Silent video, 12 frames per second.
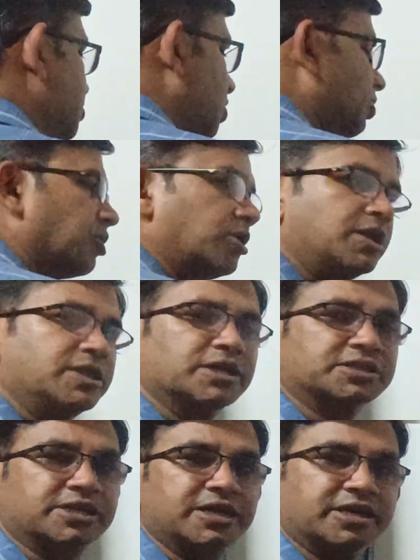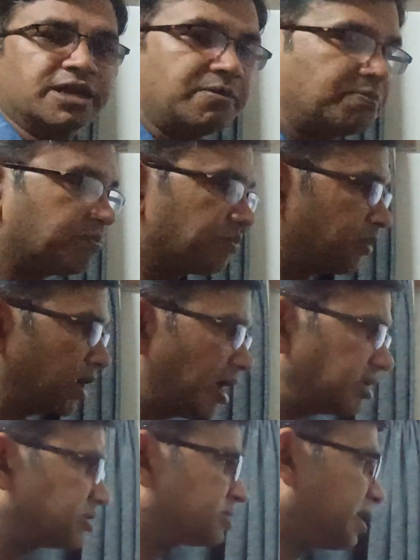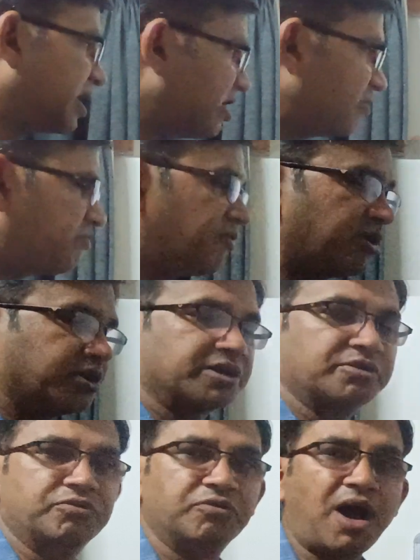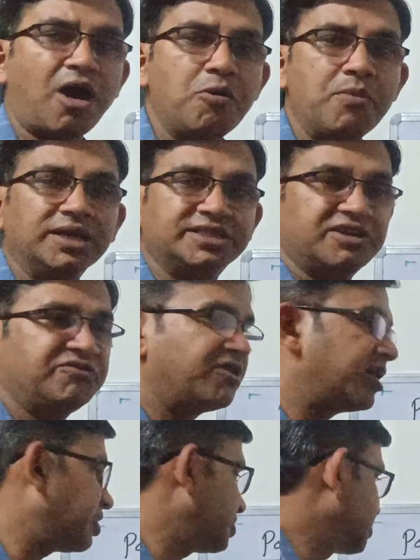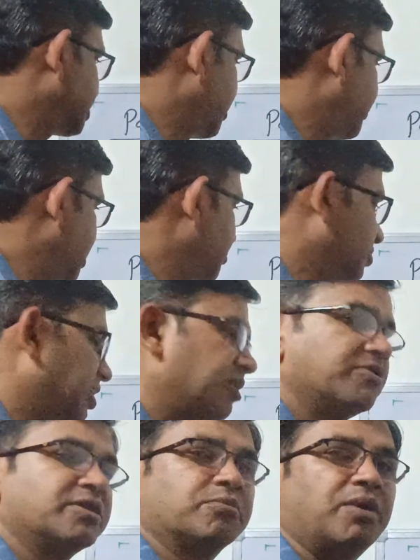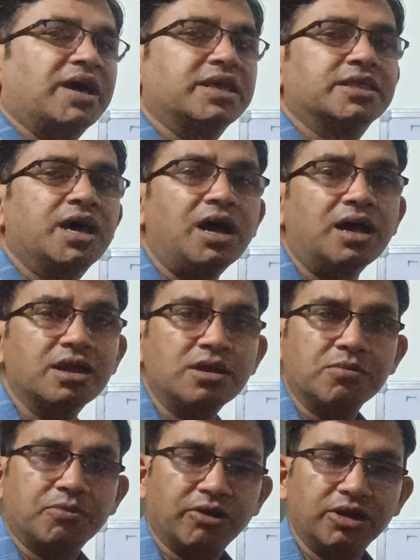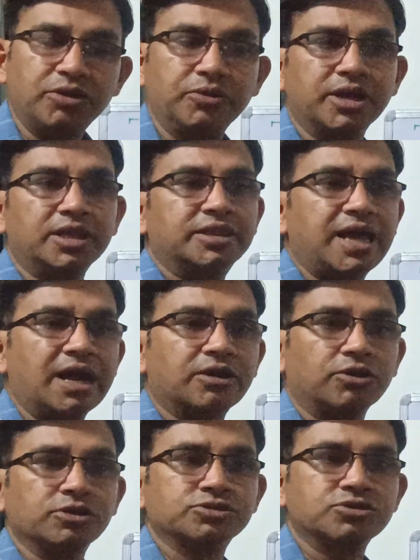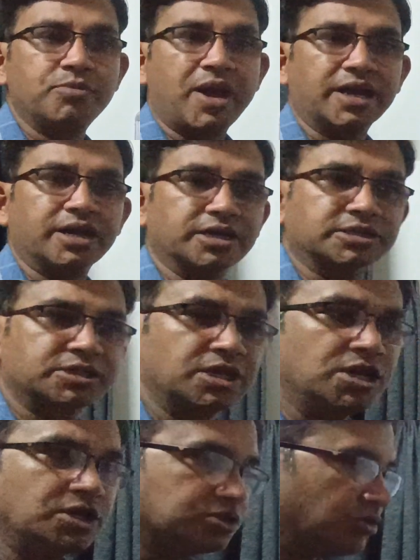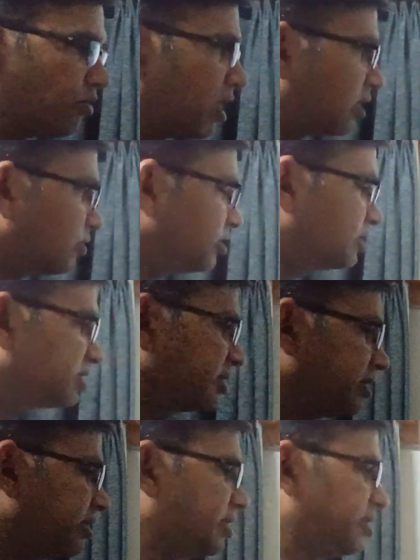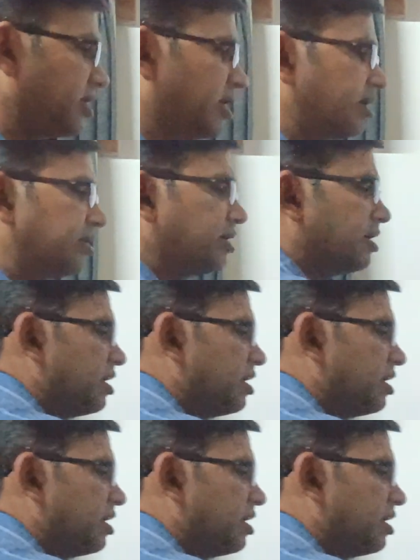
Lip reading: not only the setup plus effort, how much effort is given by the polluter, that also matters. So what we see here,